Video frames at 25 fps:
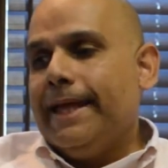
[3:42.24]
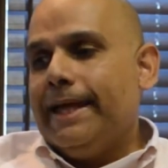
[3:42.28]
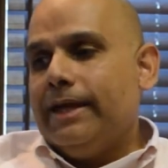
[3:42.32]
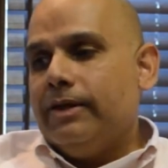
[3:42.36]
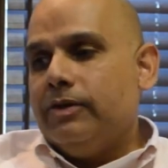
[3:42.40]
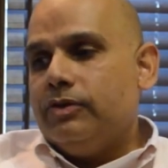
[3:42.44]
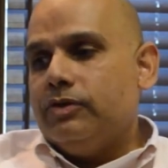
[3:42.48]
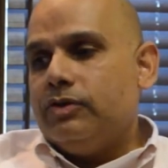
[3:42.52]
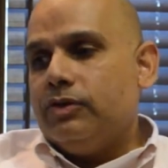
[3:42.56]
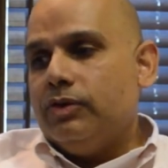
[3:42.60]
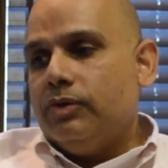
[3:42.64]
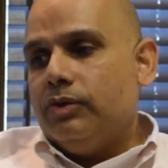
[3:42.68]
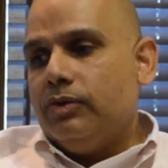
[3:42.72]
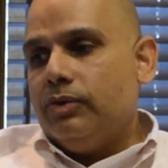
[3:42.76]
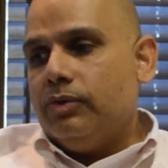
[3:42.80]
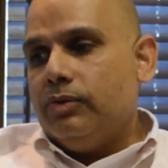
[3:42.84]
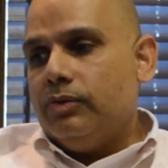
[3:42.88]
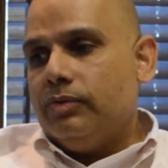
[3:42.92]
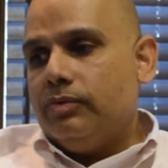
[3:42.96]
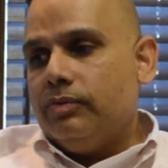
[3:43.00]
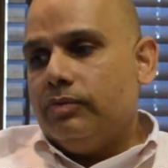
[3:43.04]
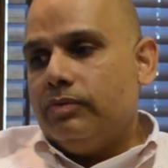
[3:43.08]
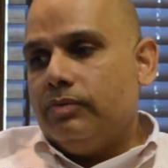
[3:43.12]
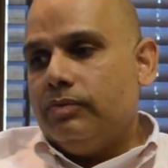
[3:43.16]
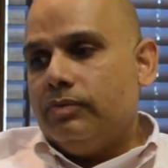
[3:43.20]

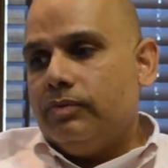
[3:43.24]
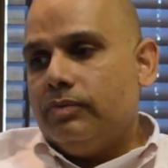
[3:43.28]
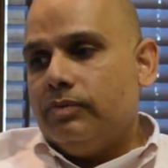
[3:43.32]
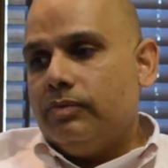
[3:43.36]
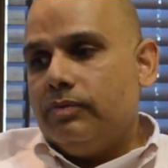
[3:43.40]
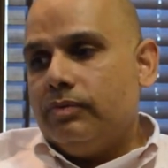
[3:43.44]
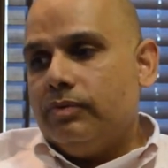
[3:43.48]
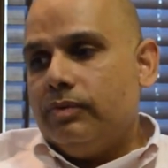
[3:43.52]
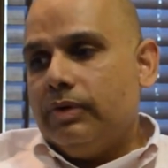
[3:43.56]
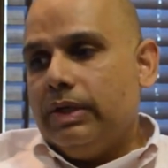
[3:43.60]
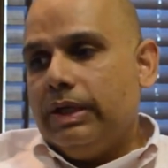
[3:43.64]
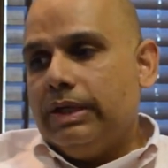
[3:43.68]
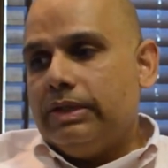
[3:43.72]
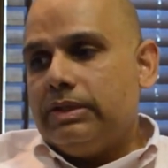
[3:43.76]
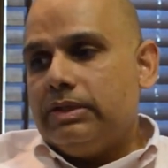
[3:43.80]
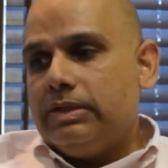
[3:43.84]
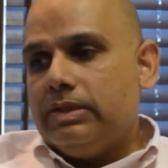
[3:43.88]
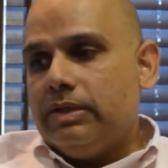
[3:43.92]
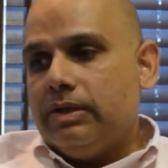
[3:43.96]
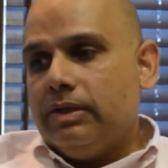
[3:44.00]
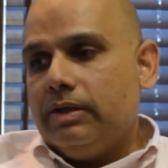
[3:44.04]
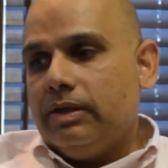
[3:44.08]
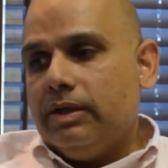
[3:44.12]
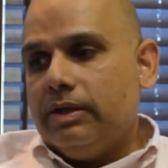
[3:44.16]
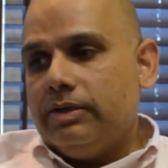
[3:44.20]
So it's
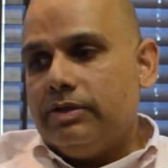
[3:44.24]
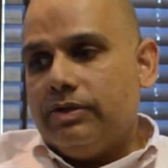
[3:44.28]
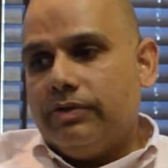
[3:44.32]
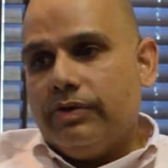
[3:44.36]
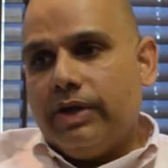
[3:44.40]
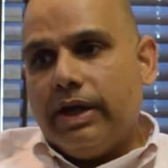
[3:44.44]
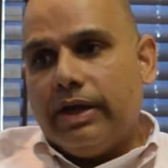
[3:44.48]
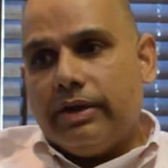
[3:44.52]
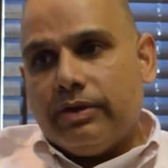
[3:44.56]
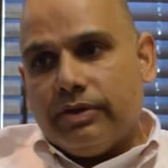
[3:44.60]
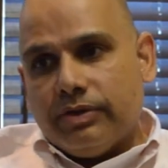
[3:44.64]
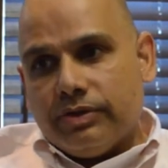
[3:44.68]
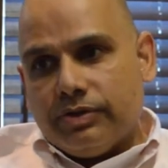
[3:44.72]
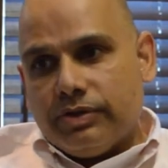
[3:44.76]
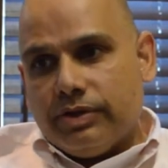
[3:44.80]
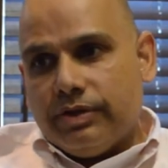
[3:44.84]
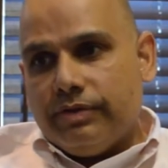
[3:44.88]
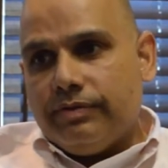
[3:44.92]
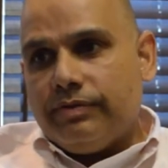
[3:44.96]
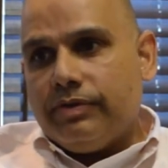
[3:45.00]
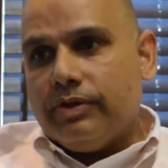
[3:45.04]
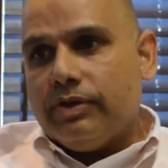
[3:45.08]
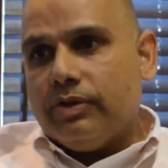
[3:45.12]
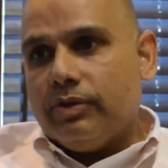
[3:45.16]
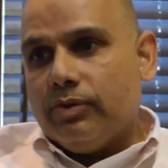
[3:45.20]
a radical
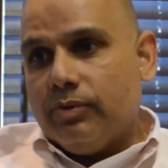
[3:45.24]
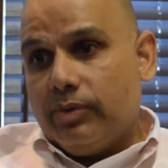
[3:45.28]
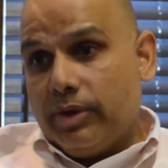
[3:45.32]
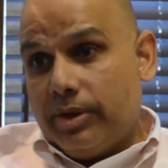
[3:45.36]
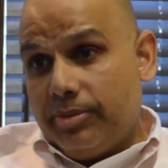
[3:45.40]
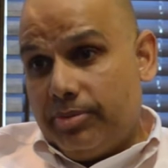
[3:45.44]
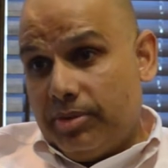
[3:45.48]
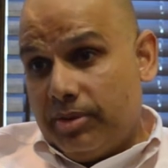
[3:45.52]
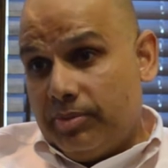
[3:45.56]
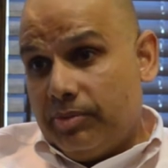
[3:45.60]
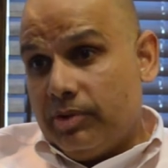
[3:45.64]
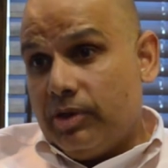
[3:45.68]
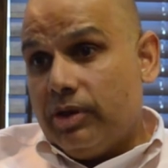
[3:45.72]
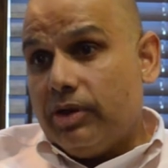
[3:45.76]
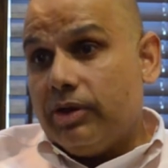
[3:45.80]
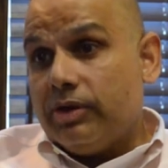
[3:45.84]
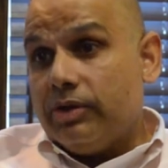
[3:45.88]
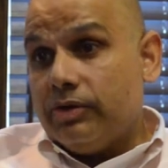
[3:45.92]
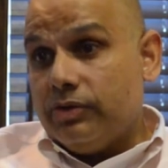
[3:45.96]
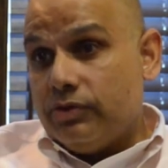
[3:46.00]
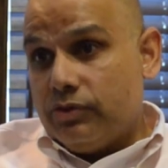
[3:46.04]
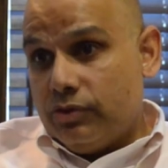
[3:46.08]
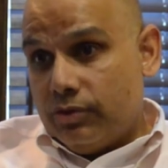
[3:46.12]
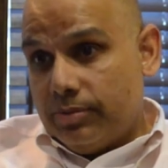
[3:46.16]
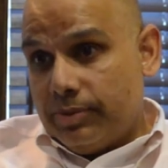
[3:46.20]
shift in the way people are
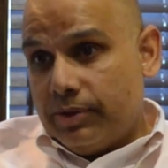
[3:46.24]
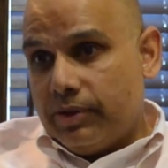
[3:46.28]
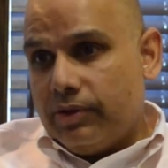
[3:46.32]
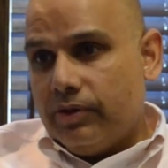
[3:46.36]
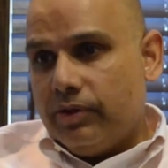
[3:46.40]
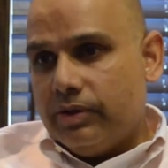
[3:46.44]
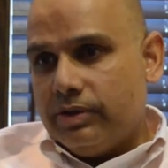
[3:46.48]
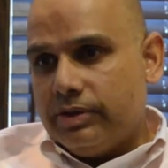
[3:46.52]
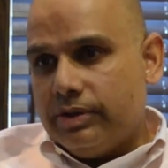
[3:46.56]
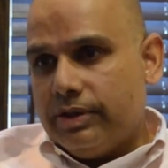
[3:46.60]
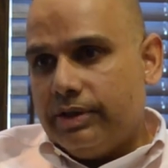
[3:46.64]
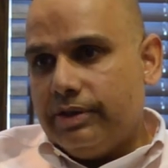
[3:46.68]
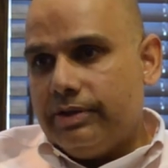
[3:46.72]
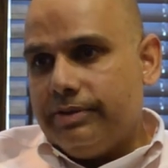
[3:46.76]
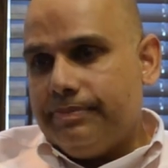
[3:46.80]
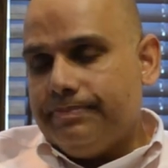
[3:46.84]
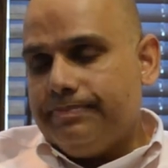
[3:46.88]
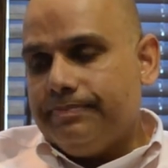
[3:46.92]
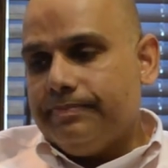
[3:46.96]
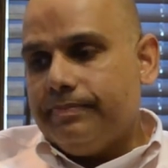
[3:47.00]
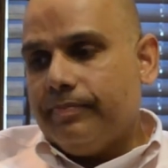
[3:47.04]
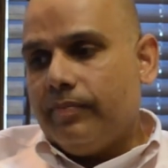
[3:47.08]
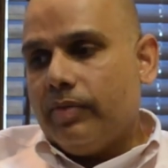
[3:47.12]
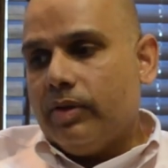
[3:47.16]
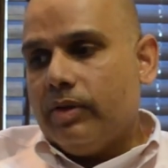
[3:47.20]
consuming content.
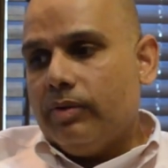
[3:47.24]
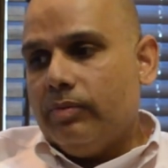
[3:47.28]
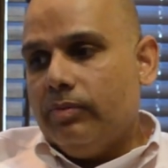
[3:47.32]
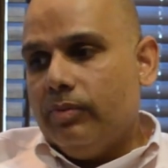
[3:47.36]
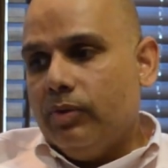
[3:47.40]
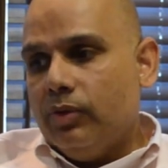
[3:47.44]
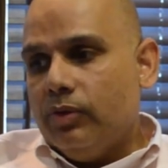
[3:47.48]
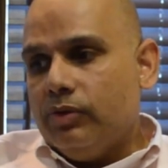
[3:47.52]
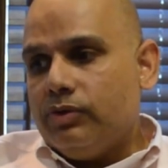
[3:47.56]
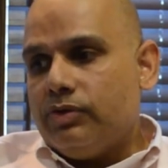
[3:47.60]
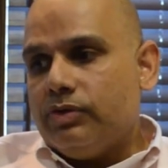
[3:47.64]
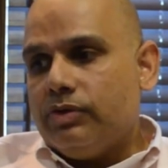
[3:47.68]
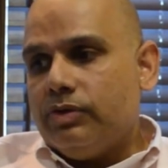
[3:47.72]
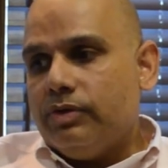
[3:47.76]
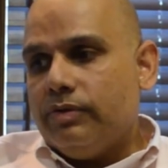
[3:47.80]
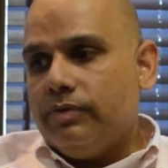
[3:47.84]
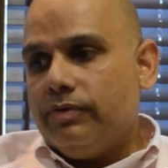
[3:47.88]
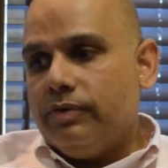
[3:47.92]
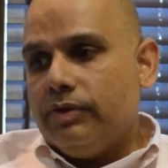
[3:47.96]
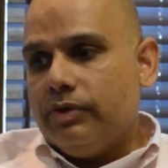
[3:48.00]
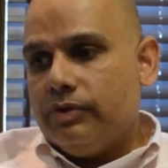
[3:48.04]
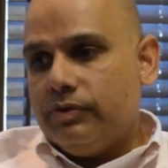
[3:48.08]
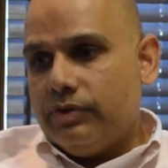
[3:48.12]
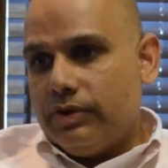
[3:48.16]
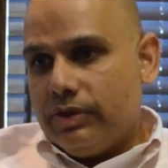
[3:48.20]
Most of
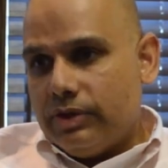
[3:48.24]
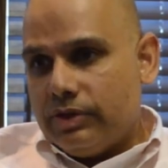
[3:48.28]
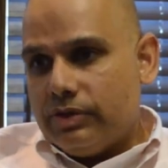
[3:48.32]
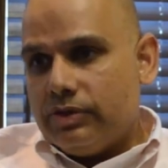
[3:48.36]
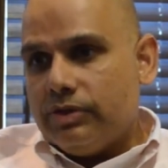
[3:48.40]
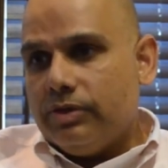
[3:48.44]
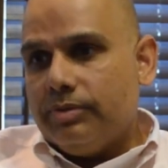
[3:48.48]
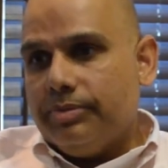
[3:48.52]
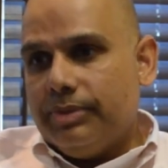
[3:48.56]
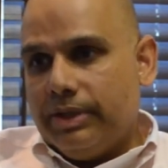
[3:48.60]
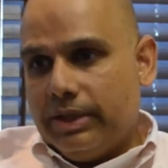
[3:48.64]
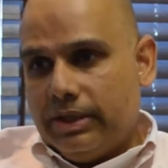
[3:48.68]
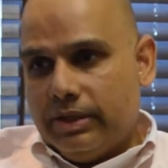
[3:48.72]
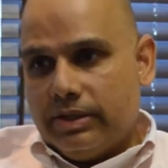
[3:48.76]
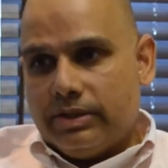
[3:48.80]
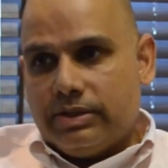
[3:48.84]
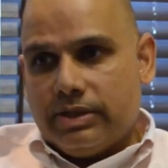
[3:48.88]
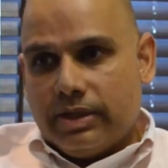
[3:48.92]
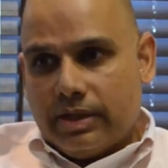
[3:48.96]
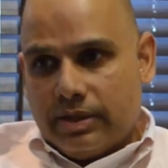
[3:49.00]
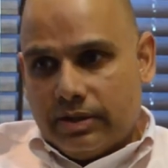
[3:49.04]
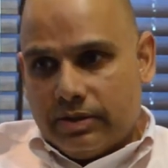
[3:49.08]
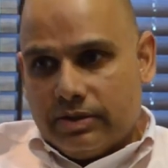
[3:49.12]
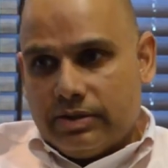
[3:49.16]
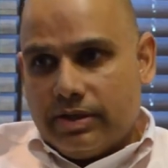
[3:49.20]
the traditional media
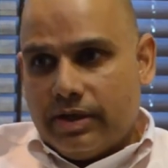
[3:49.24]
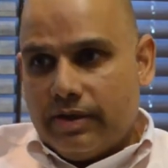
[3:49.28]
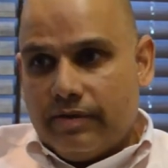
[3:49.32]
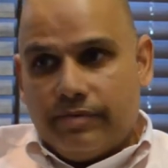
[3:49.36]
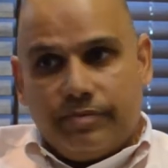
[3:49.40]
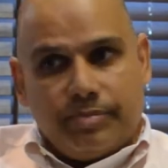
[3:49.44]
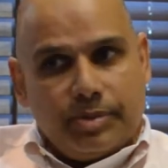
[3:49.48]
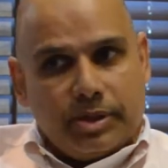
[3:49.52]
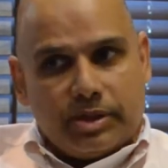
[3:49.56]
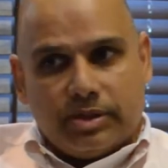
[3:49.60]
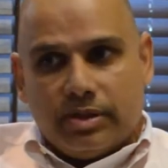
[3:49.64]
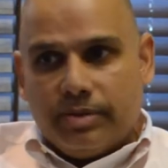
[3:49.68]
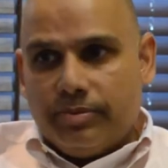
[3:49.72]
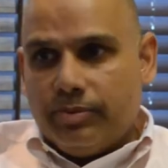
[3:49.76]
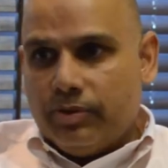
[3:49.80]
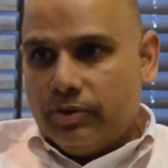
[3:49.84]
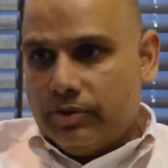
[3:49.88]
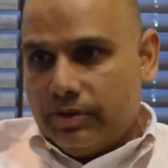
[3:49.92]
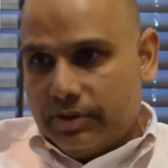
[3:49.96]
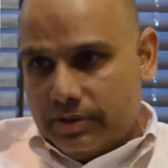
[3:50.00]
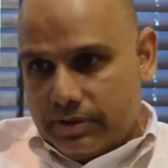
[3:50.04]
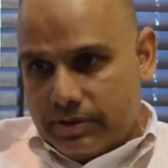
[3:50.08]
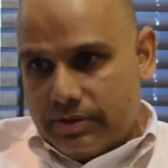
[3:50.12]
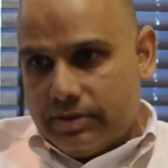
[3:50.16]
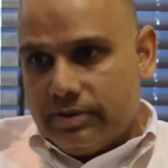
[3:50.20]
channels have picked up on
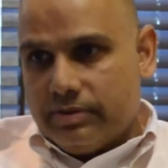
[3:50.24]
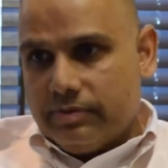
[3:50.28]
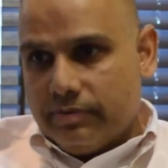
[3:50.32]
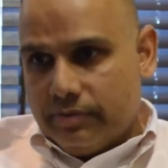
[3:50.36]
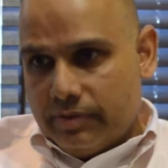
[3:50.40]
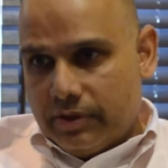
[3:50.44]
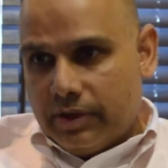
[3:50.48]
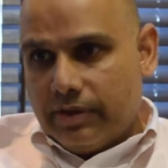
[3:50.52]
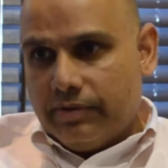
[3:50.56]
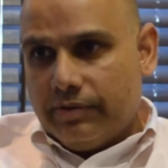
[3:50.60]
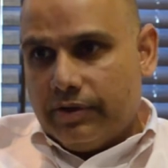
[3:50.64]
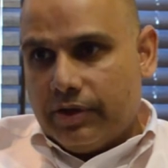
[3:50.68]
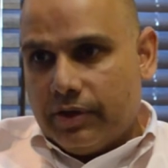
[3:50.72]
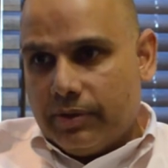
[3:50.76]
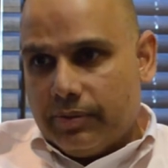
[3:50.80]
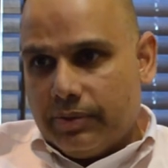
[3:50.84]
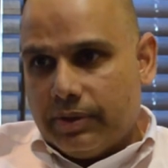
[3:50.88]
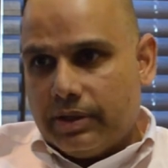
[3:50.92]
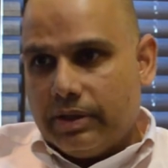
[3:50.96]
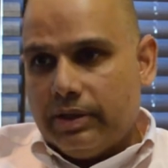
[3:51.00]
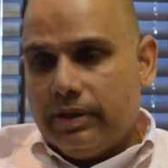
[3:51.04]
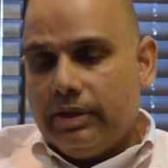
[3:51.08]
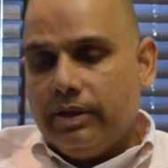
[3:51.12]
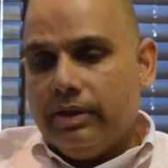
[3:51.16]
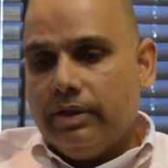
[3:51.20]
this very, very
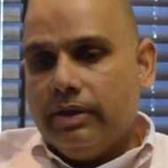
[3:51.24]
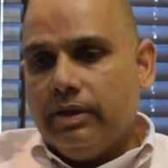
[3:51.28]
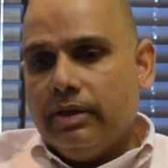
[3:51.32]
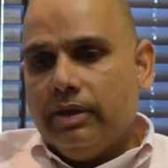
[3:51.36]
quickly.